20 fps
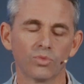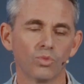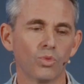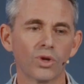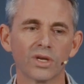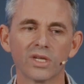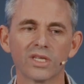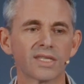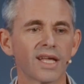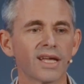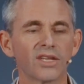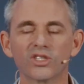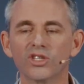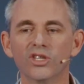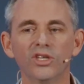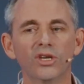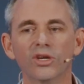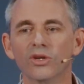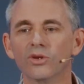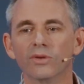what is that
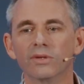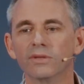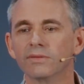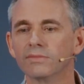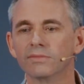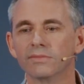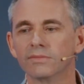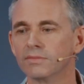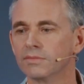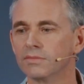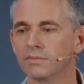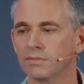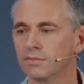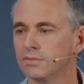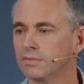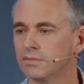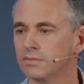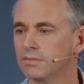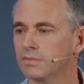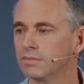to you?
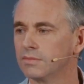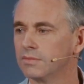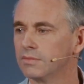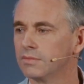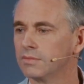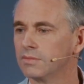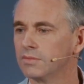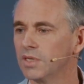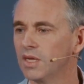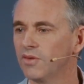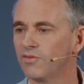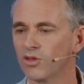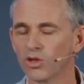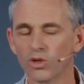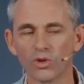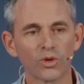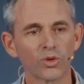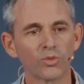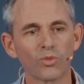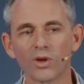If the
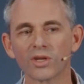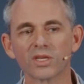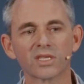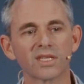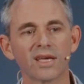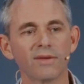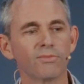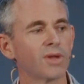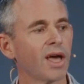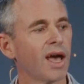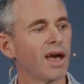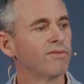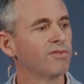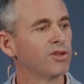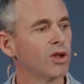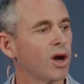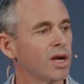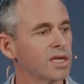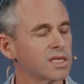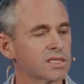Lord wants them to have
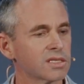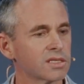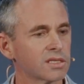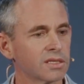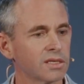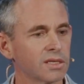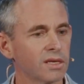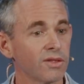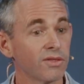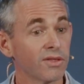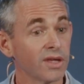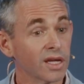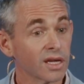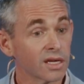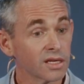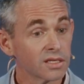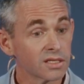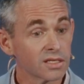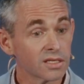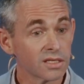nice
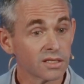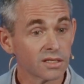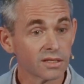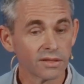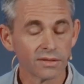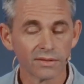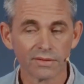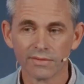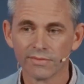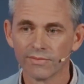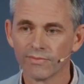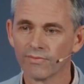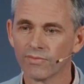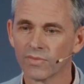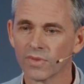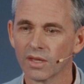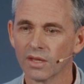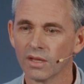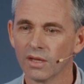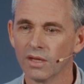things,
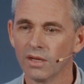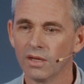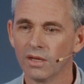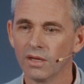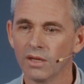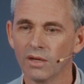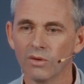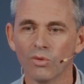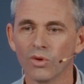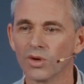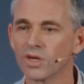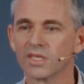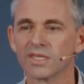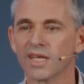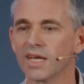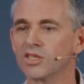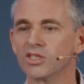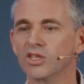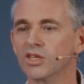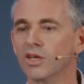what is
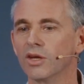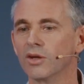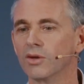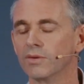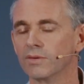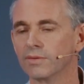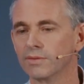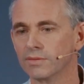that to you?